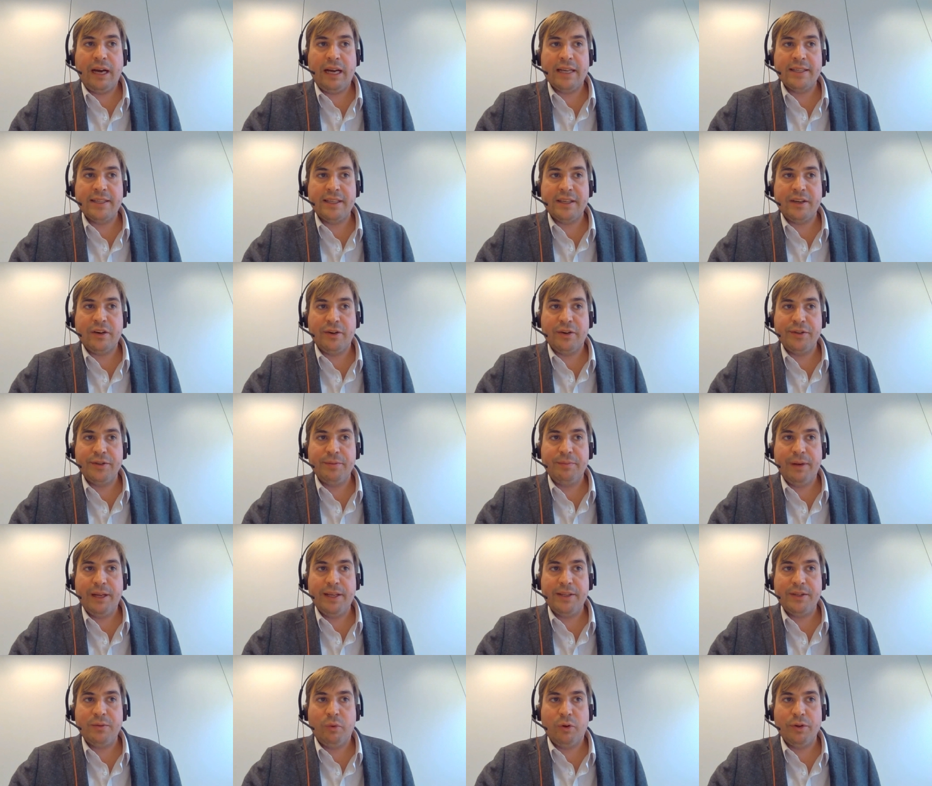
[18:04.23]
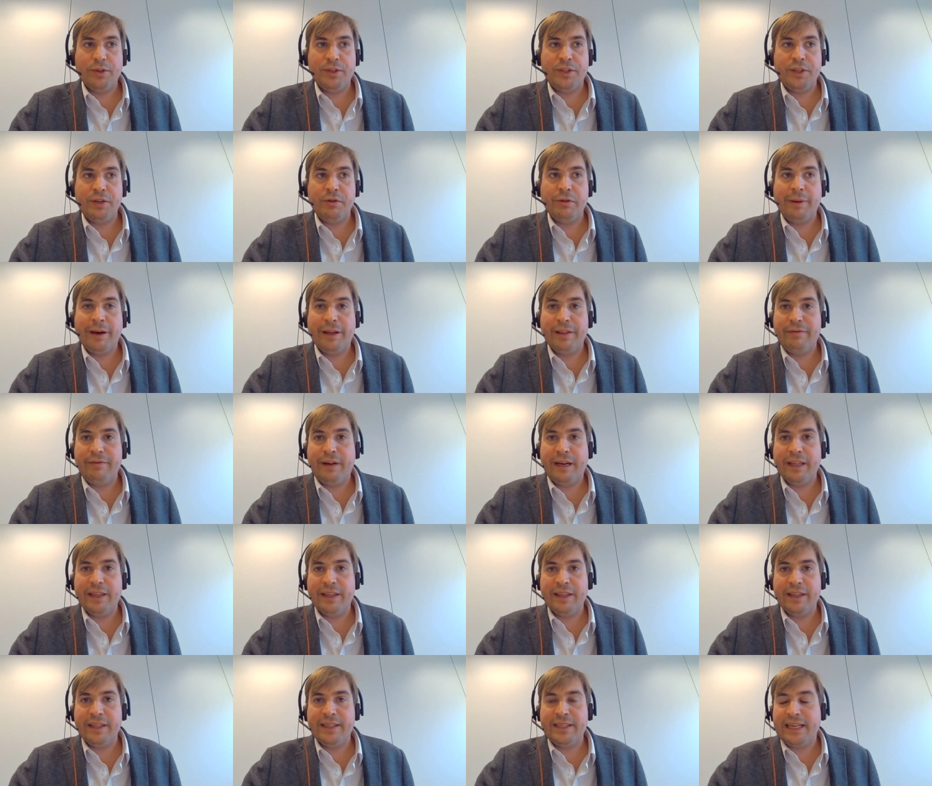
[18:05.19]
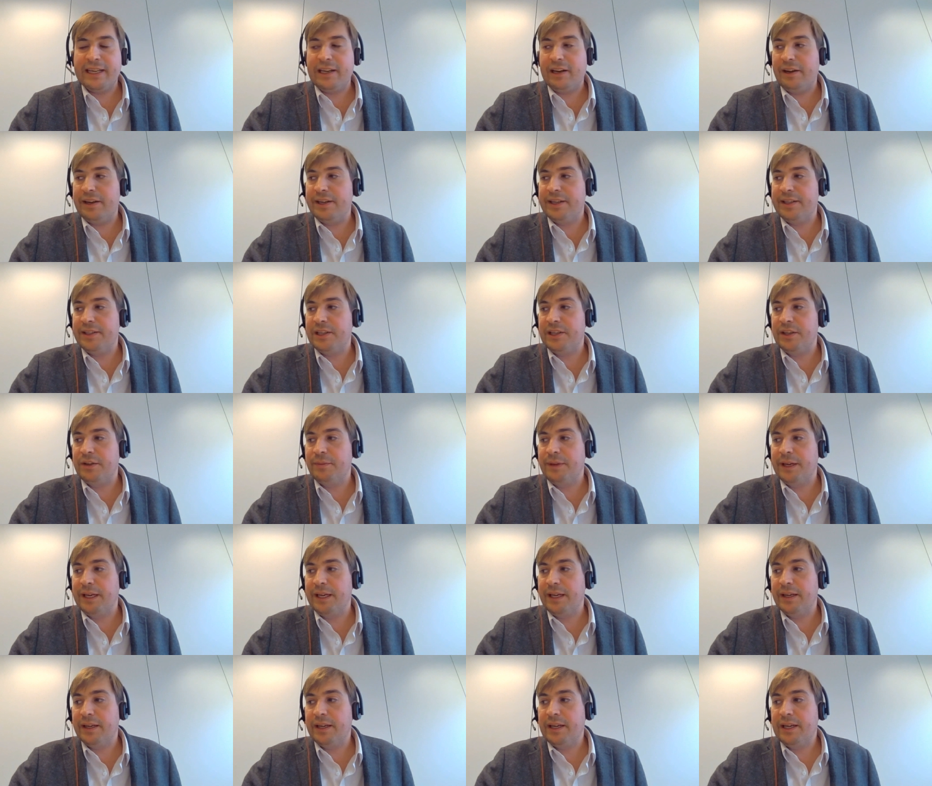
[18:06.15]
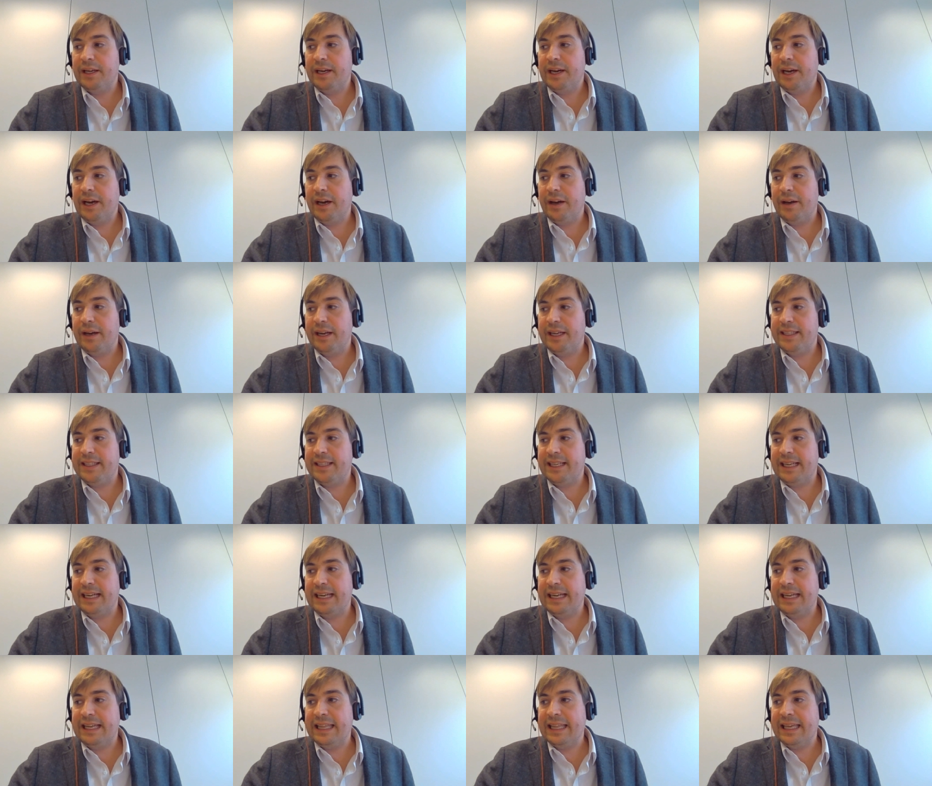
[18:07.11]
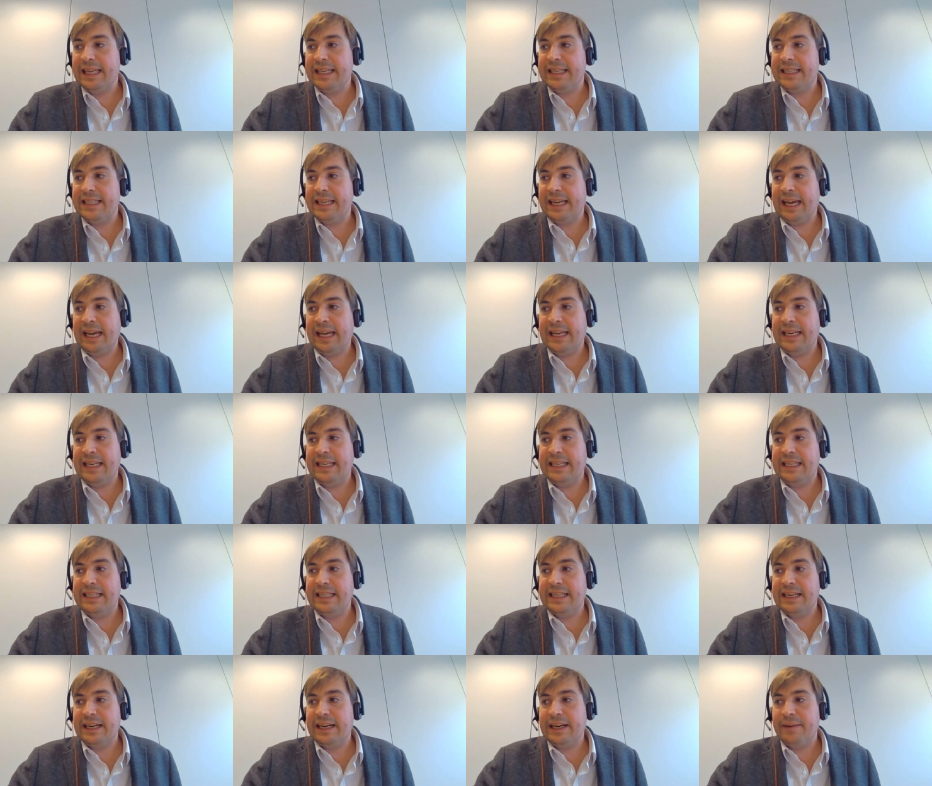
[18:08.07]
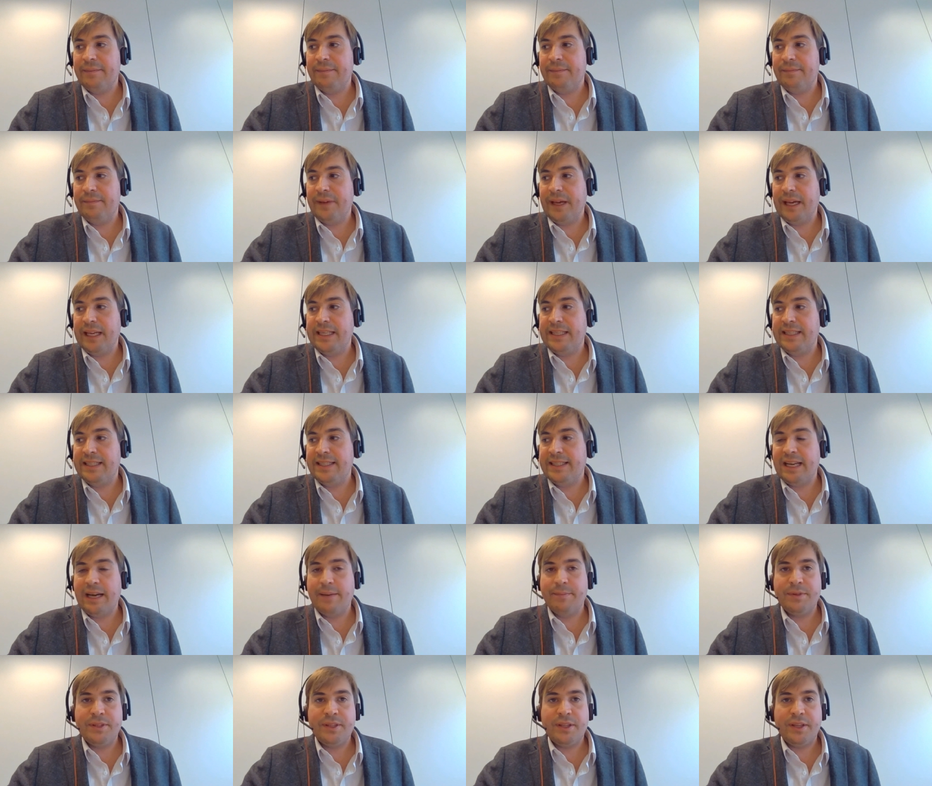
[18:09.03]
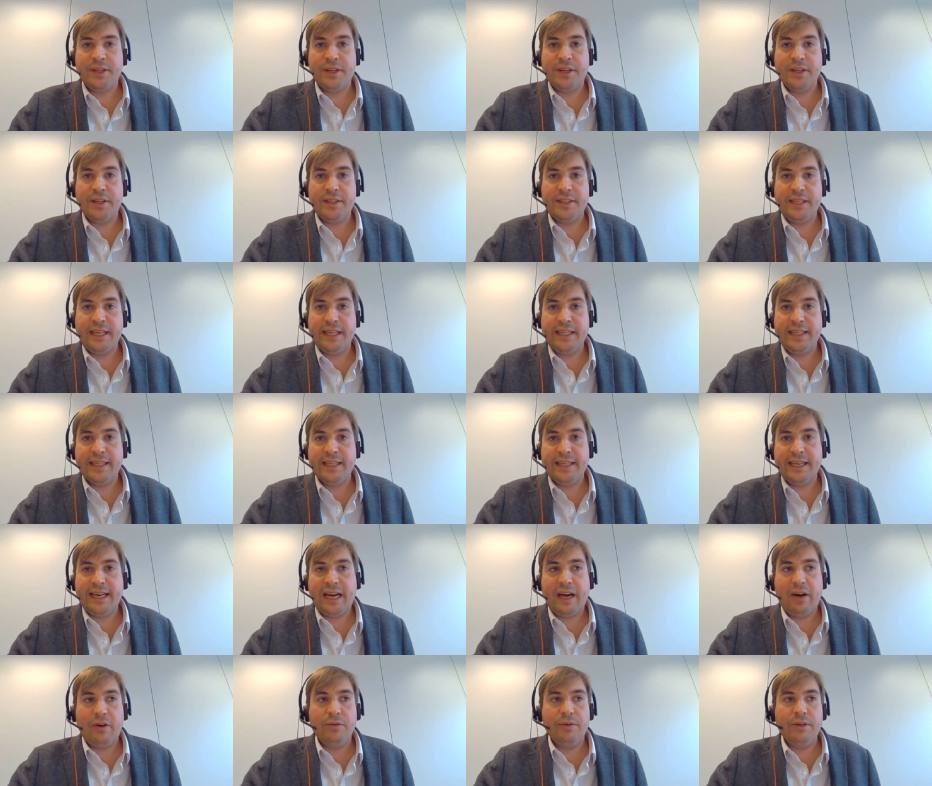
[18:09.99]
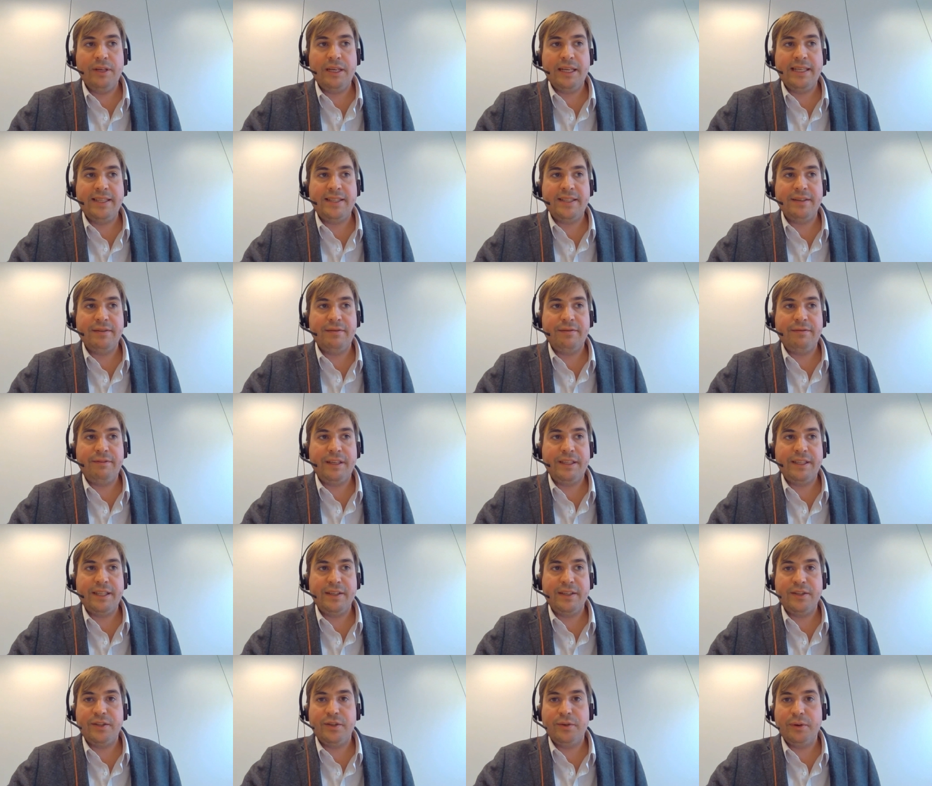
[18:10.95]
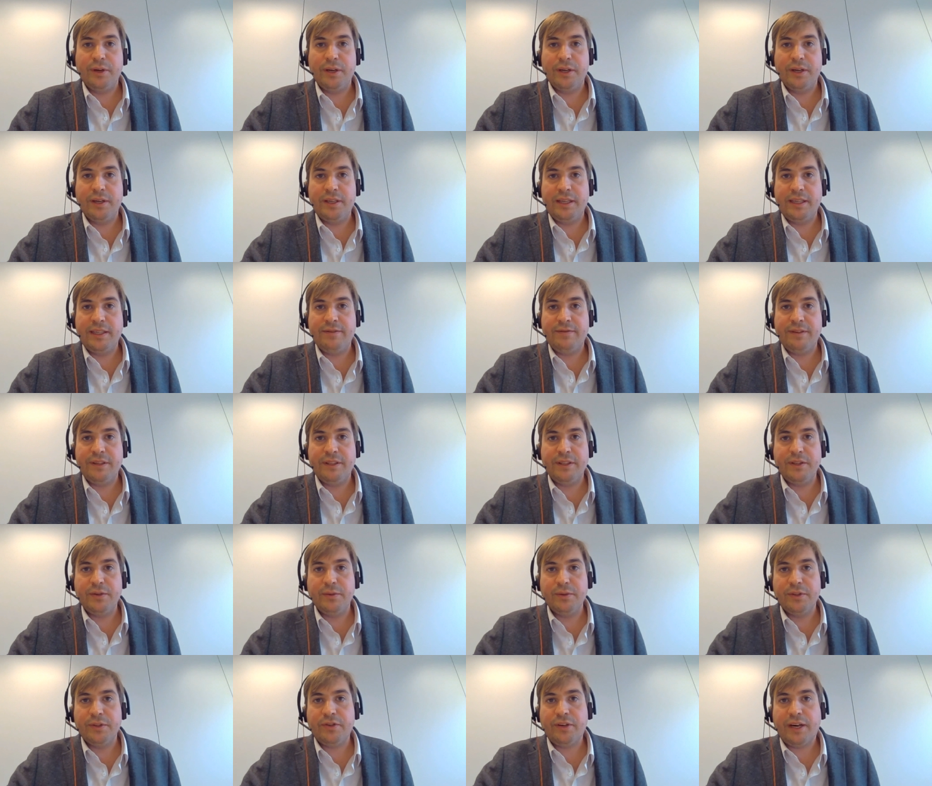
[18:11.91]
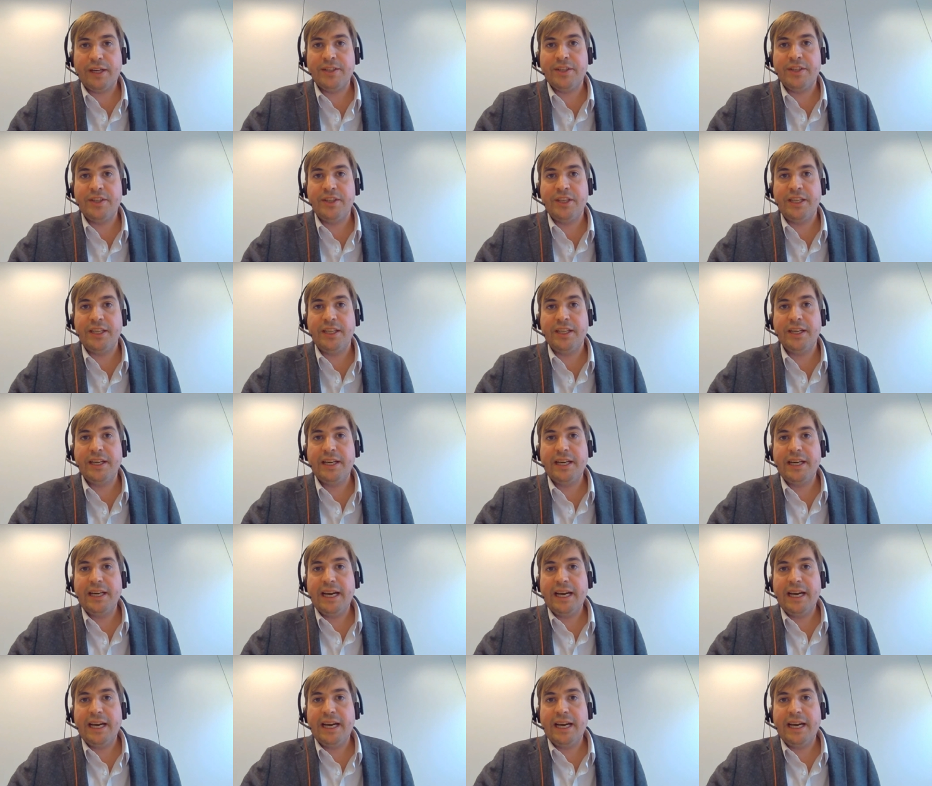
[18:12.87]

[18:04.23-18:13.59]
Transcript: as it contemplates what to do about the fact that the deadline is looming, uh, it's clear that any um, any steps that are taken now need to fit into a need to fit into a strategy